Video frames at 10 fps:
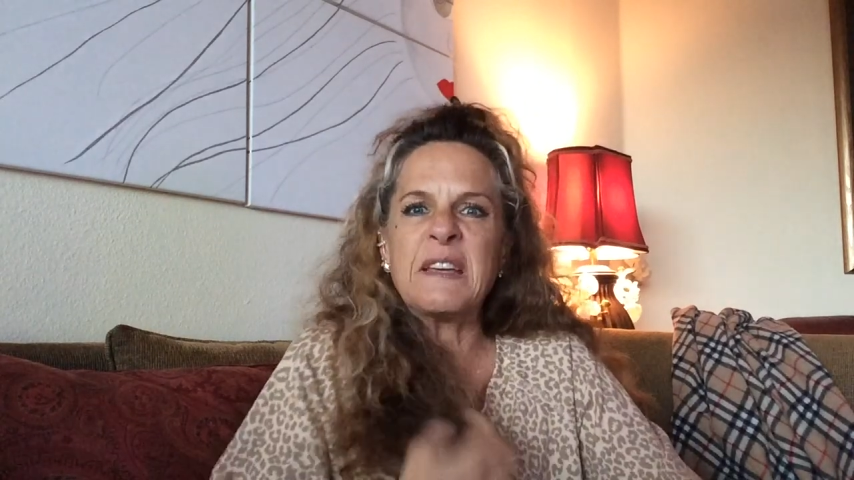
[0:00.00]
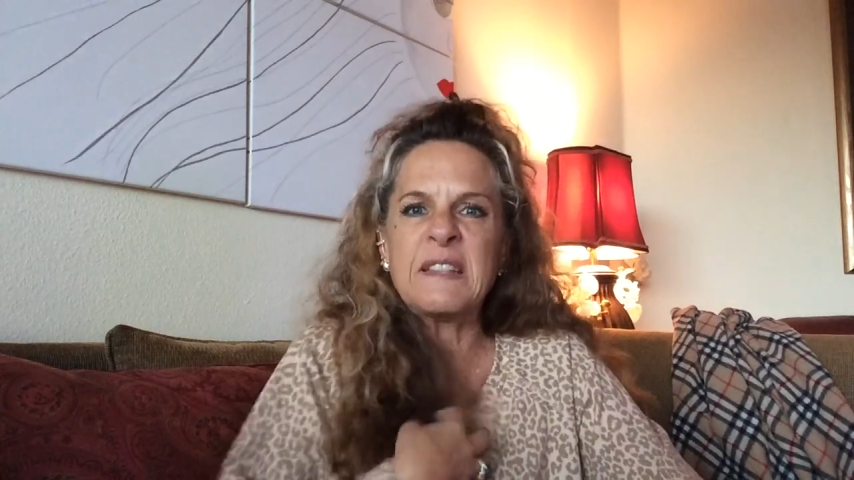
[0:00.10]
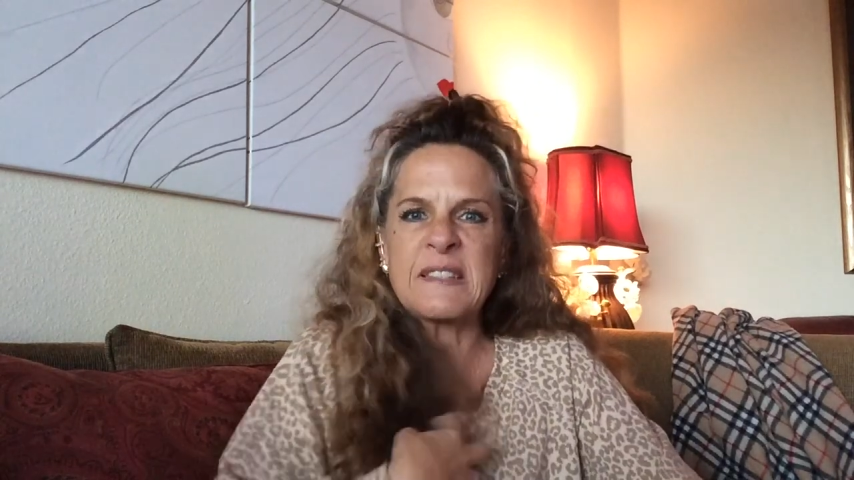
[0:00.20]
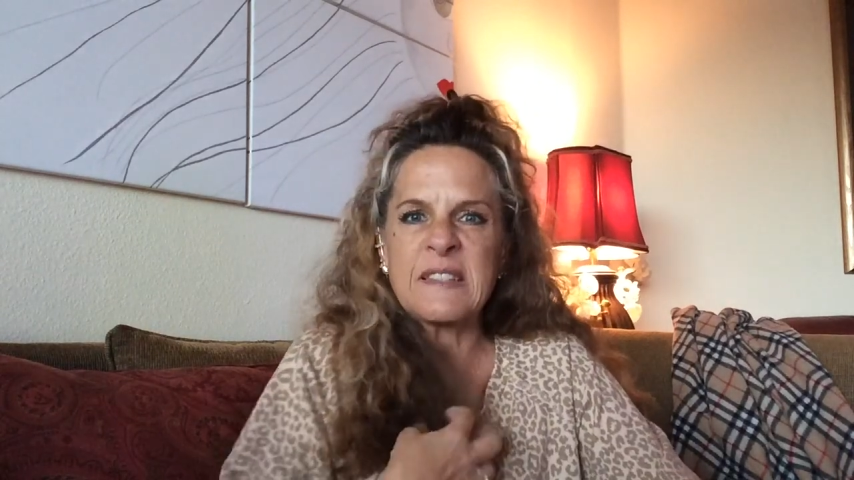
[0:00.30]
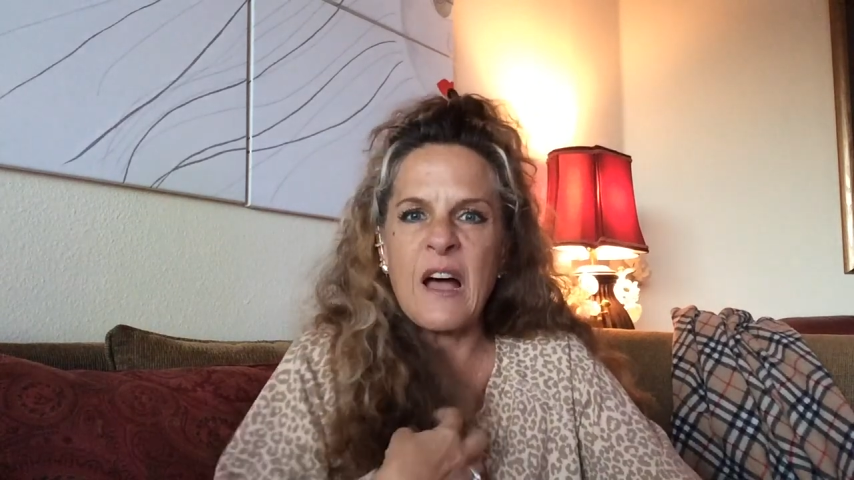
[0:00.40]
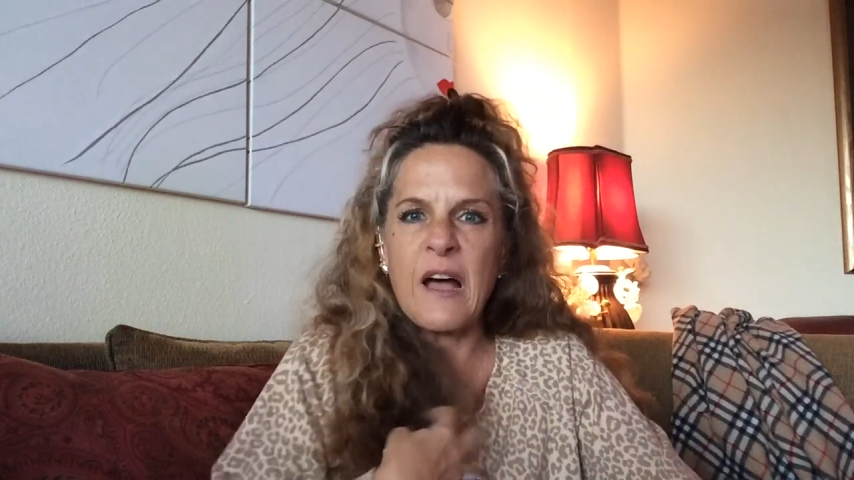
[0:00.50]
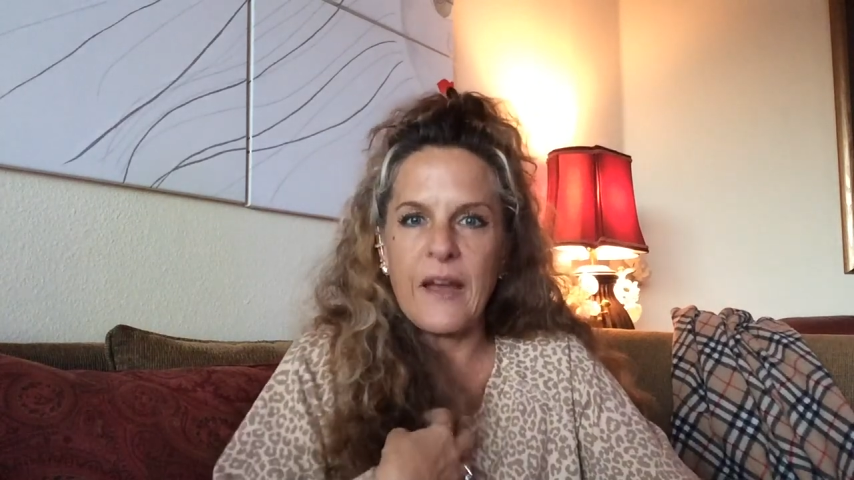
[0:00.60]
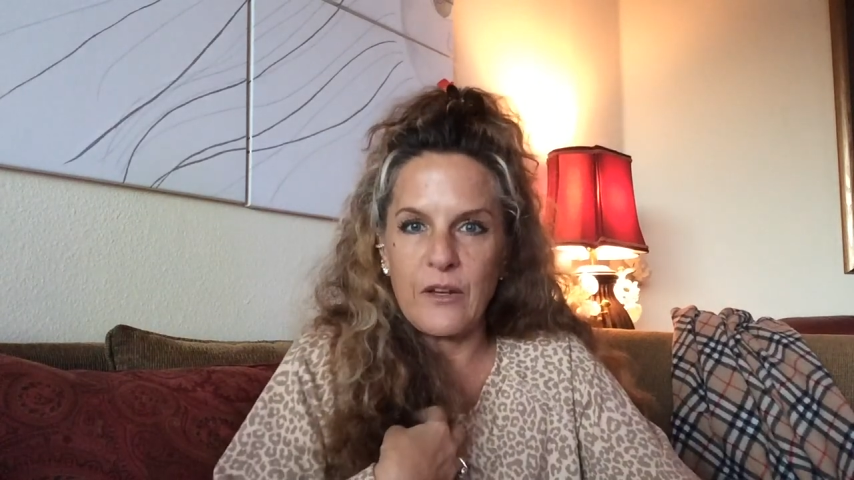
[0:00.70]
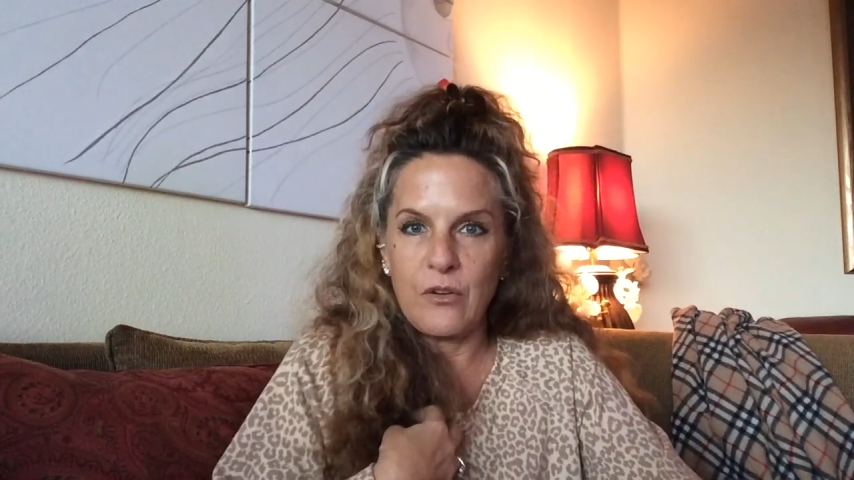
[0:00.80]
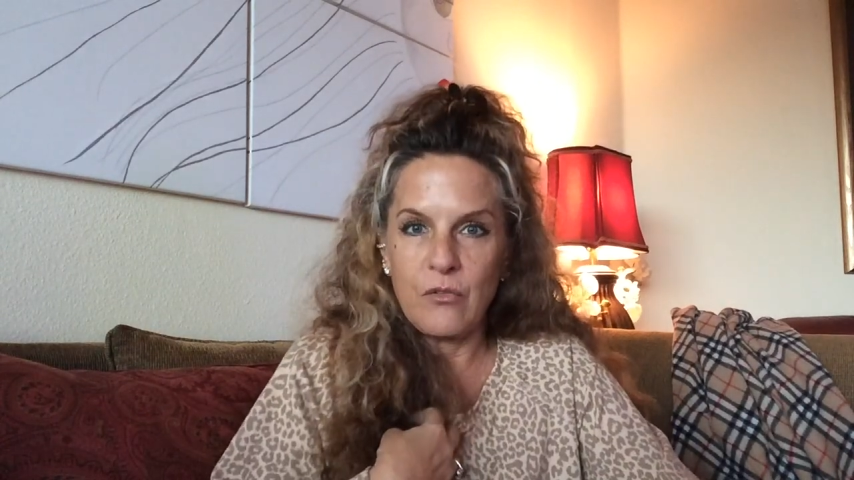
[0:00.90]

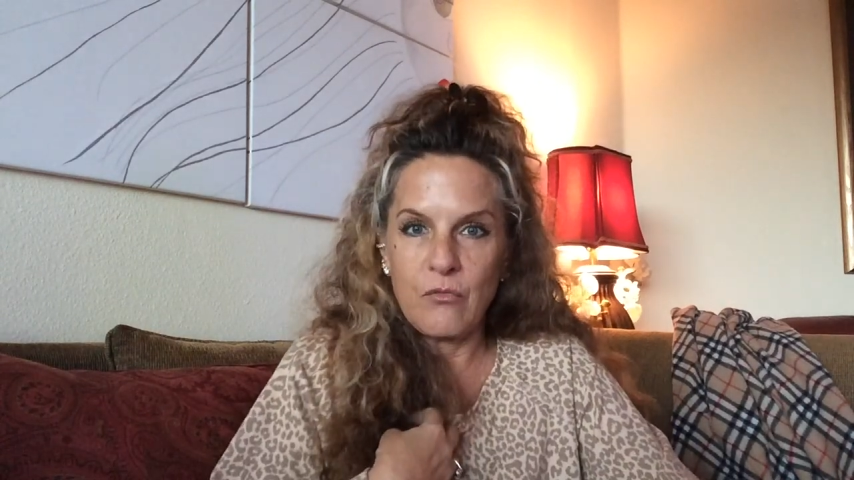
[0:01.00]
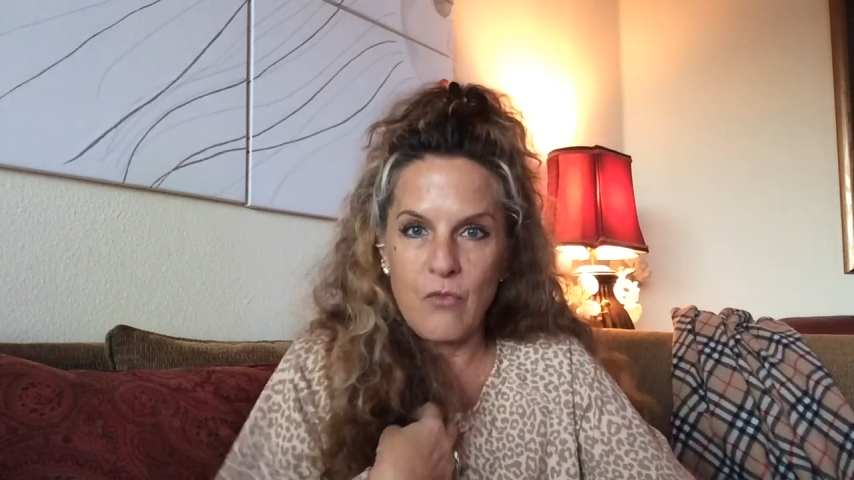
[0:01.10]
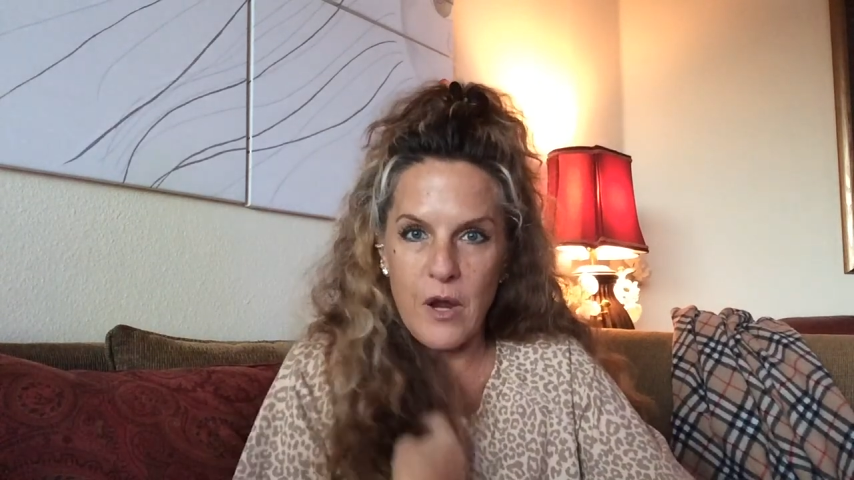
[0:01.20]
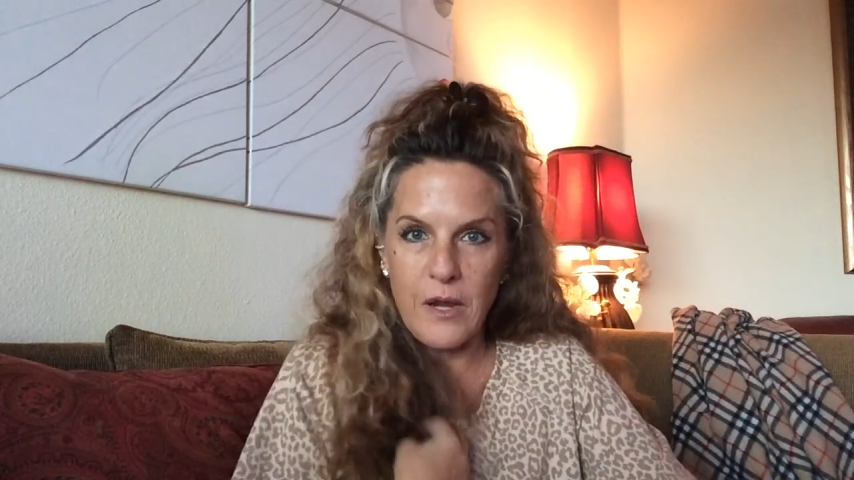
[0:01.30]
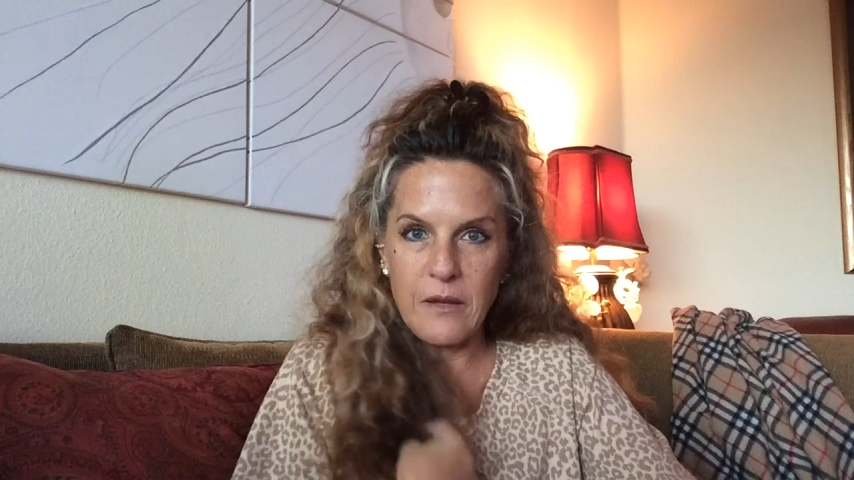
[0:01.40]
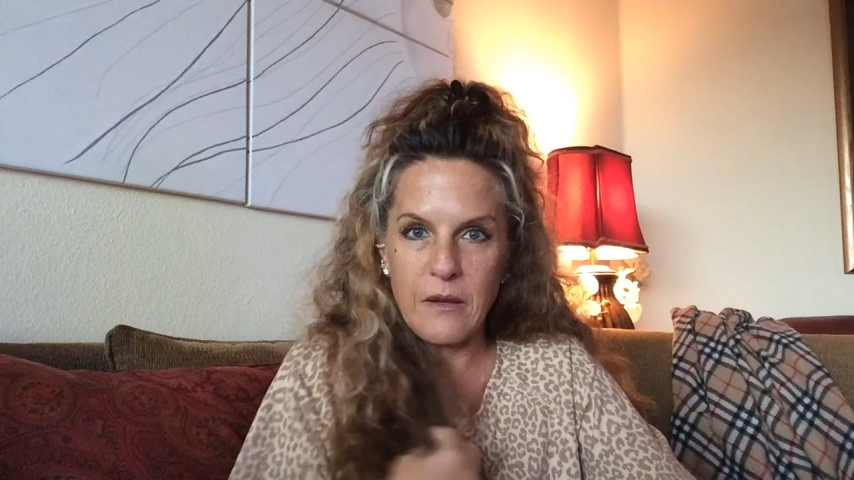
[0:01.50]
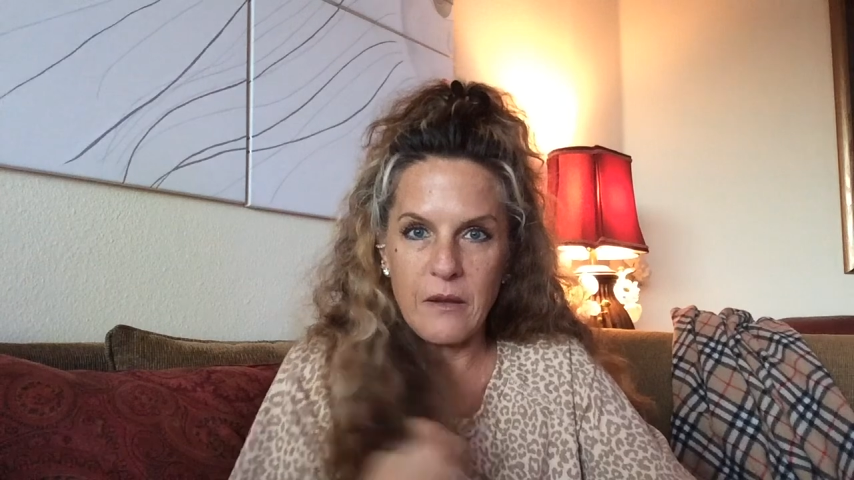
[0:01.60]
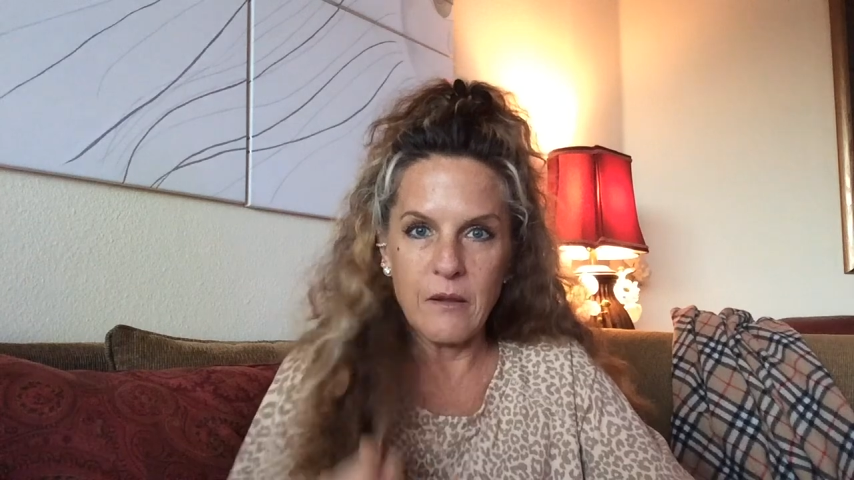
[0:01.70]
inside, right?